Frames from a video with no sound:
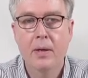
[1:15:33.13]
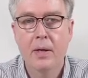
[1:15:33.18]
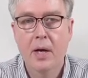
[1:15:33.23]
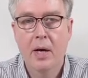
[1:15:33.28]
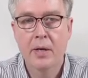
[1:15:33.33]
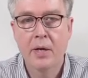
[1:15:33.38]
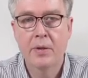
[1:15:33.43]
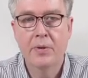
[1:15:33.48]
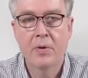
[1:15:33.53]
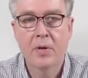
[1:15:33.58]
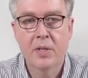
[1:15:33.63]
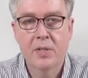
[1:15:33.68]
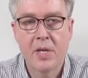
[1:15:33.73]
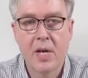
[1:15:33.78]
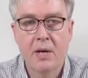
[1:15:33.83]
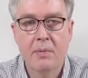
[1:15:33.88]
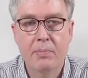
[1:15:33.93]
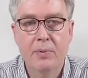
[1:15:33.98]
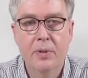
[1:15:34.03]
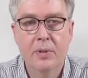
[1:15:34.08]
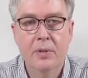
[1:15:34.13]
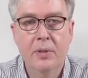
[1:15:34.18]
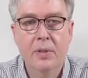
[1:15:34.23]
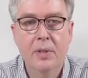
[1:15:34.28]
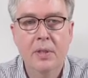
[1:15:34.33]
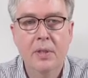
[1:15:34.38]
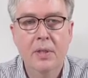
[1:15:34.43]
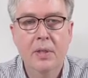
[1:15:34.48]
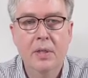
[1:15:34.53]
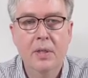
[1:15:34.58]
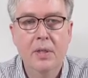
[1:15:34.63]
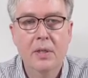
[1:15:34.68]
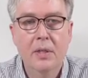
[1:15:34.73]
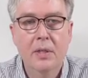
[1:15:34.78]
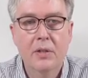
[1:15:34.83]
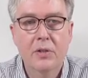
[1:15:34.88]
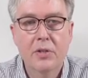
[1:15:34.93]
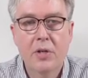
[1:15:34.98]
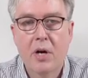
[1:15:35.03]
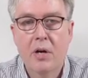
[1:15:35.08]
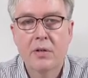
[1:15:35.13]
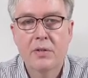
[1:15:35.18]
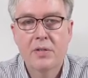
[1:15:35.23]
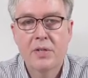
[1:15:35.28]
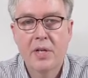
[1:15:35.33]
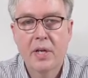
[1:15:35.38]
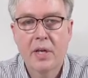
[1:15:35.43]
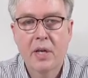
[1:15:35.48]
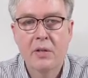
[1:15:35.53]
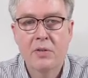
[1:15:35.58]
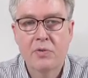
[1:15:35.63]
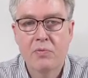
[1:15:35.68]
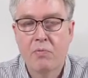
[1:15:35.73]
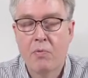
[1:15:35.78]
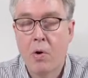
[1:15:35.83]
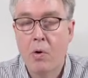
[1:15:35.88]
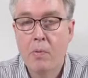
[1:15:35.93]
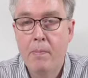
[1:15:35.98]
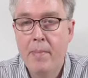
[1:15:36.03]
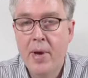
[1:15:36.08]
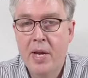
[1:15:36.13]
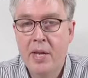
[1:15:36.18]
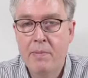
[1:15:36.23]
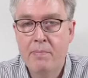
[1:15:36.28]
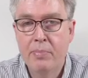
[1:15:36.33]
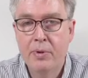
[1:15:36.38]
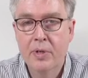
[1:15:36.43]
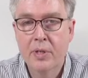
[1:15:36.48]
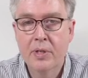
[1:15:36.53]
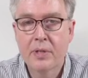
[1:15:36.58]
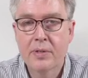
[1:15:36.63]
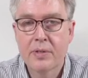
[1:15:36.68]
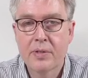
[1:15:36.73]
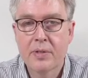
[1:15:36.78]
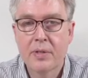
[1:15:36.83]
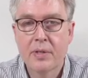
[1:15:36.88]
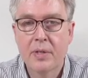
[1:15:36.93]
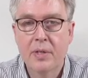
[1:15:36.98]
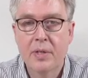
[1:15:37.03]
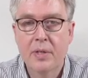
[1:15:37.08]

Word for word: Another example, Charles Dickens wrote many books.